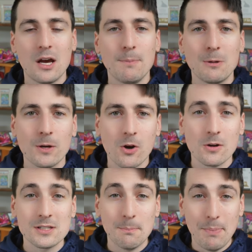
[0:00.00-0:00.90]
up, in
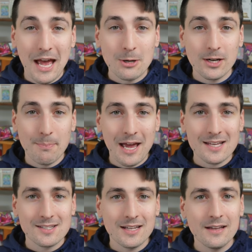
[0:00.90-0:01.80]
regards to battery
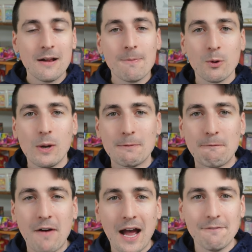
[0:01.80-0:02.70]
capacity, we have a
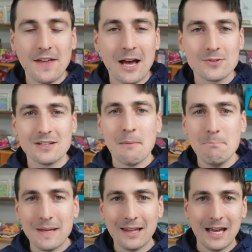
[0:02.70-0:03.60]
5,000
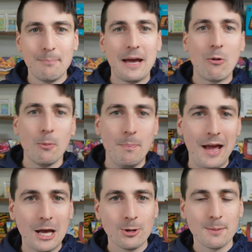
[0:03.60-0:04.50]
milliamp hour
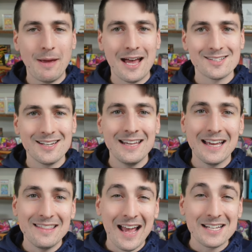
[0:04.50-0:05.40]
battery capacity,
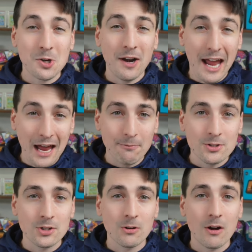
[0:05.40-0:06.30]
and that's our
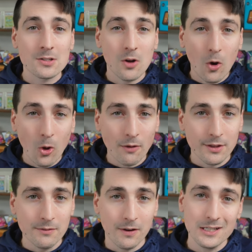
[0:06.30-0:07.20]
average across all of
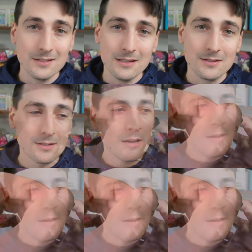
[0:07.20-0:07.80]
the devices devices.